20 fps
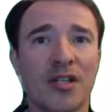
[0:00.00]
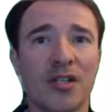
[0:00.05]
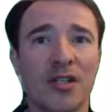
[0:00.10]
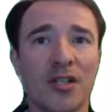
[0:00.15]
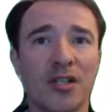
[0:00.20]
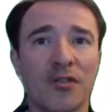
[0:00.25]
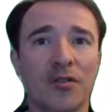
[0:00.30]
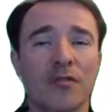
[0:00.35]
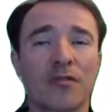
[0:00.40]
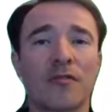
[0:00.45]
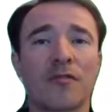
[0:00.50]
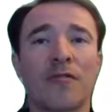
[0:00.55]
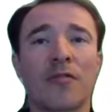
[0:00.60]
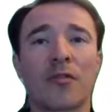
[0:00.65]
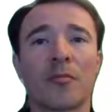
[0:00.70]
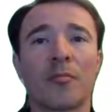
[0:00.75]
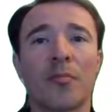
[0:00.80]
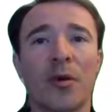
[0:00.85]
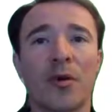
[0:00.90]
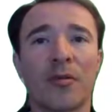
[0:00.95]
is used for
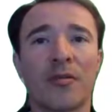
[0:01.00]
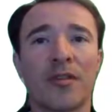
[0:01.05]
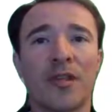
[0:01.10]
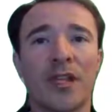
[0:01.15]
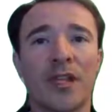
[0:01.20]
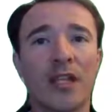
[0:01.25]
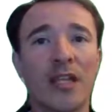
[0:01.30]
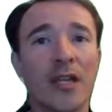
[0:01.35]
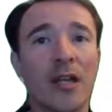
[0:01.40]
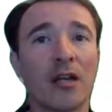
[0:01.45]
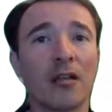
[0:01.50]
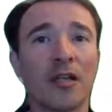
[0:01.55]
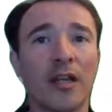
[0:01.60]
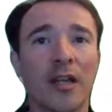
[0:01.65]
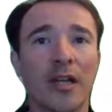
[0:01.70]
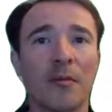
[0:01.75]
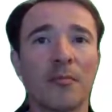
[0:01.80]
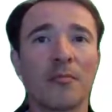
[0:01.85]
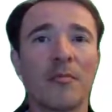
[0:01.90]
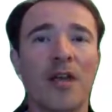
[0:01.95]
both the
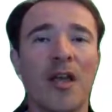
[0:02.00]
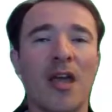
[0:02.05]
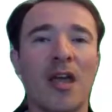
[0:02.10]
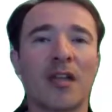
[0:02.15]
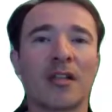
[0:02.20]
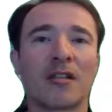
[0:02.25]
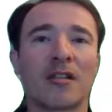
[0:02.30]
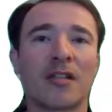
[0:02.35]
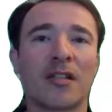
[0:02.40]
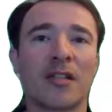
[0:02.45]
ELM and